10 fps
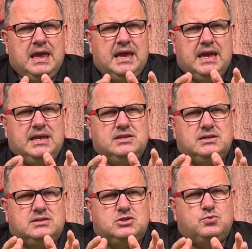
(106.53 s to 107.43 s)

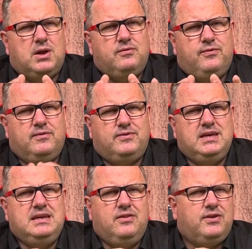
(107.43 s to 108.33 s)
In
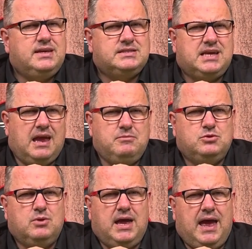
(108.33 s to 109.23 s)
1215, things came
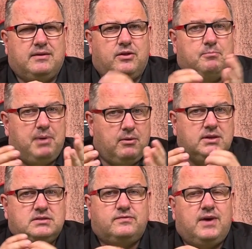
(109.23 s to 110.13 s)
to a head. The
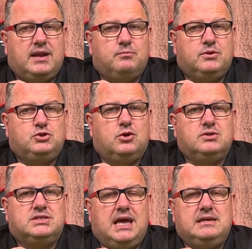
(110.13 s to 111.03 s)
barons, fed up with
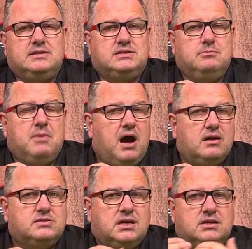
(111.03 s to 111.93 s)
John's endless
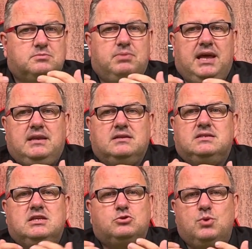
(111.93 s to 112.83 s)
demands and his blatant
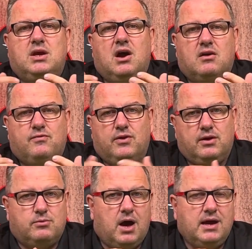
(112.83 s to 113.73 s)
disregard for
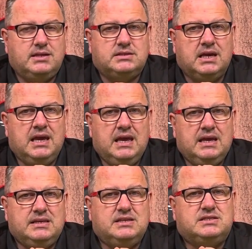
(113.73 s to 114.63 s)
their rights,
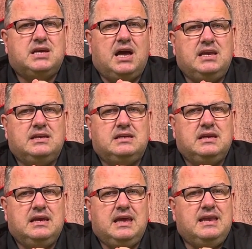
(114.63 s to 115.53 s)
decided
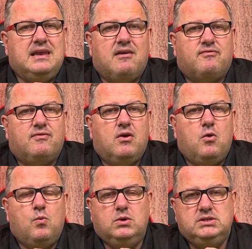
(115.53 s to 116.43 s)
enough
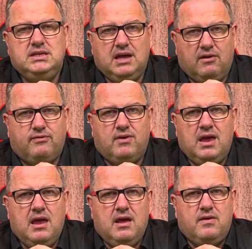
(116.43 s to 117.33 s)
was enough.
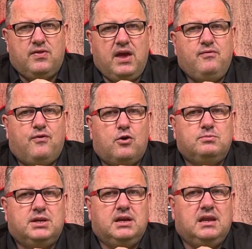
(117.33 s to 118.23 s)
They
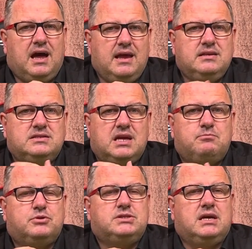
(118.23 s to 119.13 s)
formed an alliance and
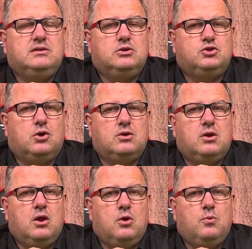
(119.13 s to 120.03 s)
presented
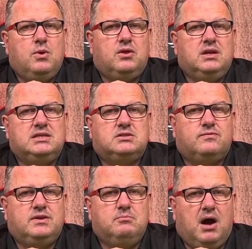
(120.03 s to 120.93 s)
John with a list of
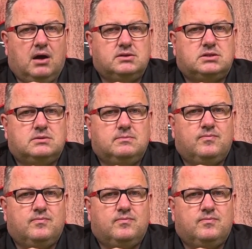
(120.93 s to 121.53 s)
demands.